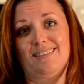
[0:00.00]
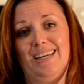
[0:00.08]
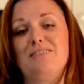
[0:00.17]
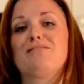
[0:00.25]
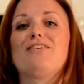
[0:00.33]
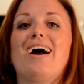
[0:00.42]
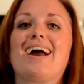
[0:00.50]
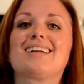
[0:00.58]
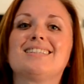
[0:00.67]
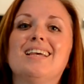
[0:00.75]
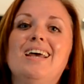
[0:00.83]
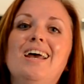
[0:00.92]
In
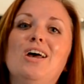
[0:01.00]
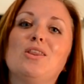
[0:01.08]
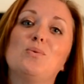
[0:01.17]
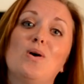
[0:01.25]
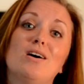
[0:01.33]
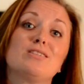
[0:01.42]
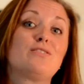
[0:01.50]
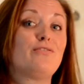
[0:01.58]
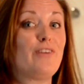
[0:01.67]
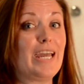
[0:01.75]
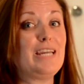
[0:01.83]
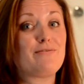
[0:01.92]
fact, the world's
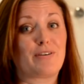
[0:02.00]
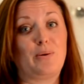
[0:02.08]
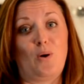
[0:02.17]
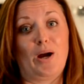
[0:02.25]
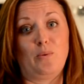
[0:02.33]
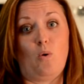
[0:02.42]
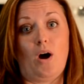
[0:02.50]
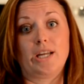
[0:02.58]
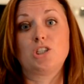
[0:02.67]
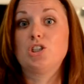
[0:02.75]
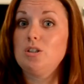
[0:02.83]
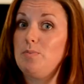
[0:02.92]
favourite white wine
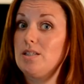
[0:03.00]
should